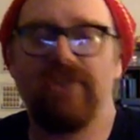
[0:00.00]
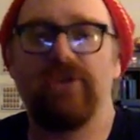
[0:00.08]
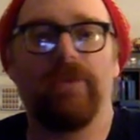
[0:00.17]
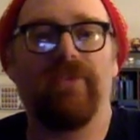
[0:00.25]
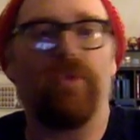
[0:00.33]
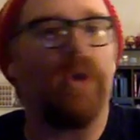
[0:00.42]
So
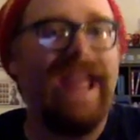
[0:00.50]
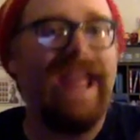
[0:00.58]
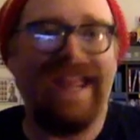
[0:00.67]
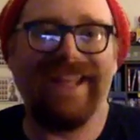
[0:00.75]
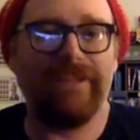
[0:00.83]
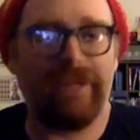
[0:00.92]
before
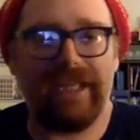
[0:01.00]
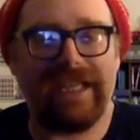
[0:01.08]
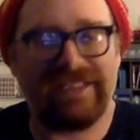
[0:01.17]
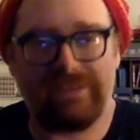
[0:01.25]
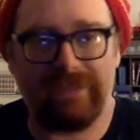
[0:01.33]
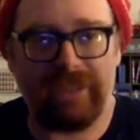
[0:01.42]
anybody has
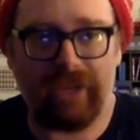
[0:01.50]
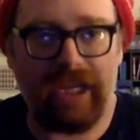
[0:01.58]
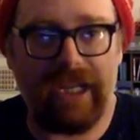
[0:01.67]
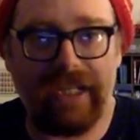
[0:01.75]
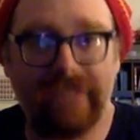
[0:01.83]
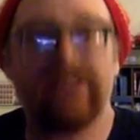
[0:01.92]
them in their
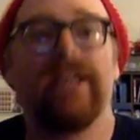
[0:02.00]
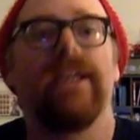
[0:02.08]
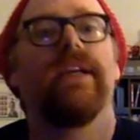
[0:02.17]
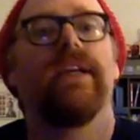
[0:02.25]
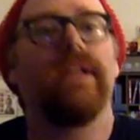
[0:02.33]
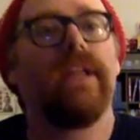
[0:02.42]
hands,
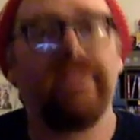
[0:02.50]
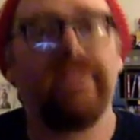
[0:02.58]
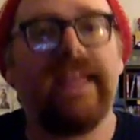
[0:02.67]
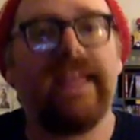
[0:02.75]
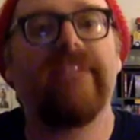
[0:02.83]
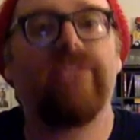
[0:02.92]

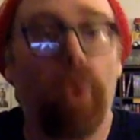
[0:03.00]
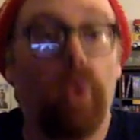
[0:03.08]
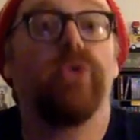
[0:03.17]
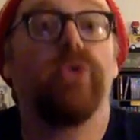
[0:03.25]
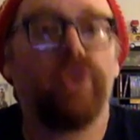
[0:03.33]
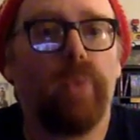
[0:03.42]
they've
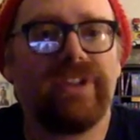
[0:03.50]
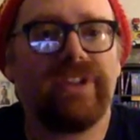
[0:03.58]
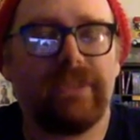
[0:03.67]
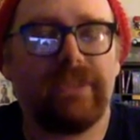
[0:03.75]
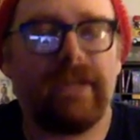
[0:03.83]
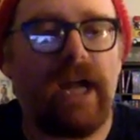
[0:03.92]
told you what's in
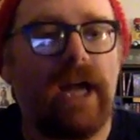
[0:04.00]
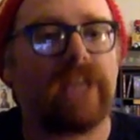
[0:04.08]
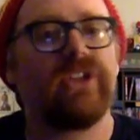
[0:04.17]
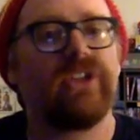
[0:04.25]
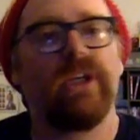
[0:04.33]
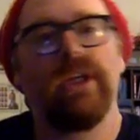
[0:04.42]
the
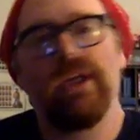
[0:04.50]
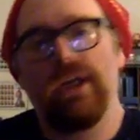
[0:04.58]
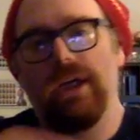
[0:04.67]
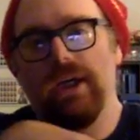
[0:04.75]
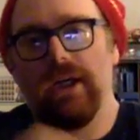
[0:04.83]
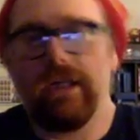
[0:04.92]
box.
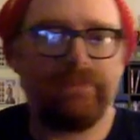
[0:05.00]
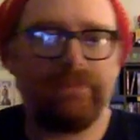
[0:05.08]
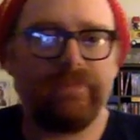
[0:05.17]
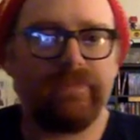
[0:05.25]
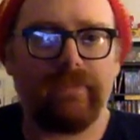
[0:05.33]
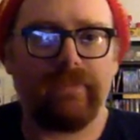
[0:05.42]

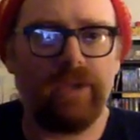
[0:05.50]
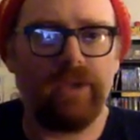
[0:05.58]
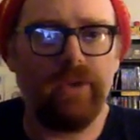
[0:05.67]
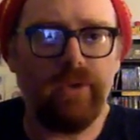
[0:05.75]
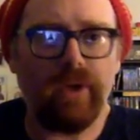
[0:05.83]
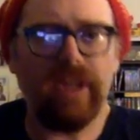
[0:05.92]

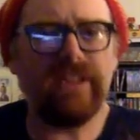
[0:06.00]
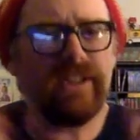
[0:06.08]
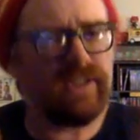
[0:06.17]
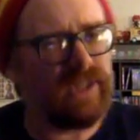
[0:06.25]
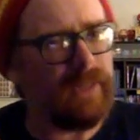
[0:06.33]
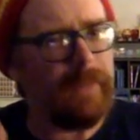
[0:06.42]
Loot Crate, they're a
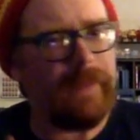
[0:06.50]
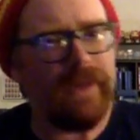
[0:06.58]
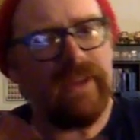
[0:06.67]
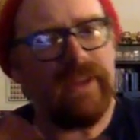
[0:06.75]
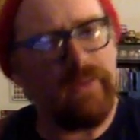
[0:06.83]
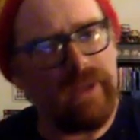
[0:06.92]
little bit better.
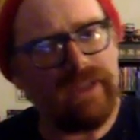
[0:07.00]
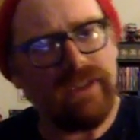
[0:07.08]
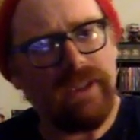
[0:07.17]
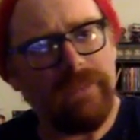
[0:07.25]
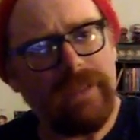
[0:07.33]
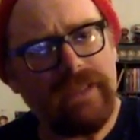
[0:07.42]
They wait a
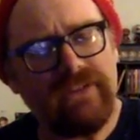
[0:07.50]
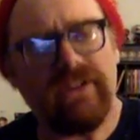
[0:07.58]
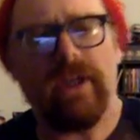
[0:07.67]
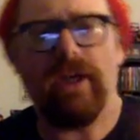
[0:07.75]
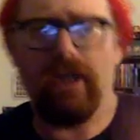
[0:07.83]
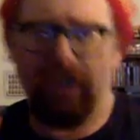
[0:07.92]
little bit.
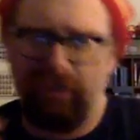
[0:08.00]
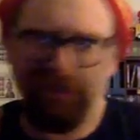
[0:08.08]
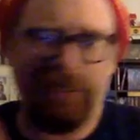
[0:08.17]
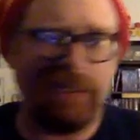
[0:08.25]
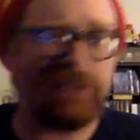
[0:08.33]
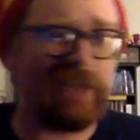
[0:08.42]
Let
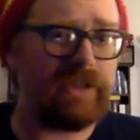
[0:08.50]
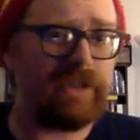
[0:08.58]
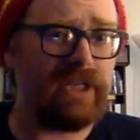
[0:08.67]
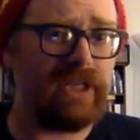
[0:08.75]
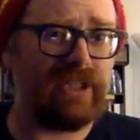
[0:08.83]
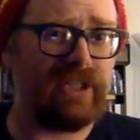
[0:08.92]
us have a
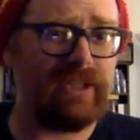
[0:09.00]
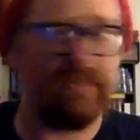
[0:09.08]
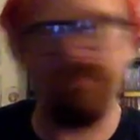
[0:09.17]
chance at them.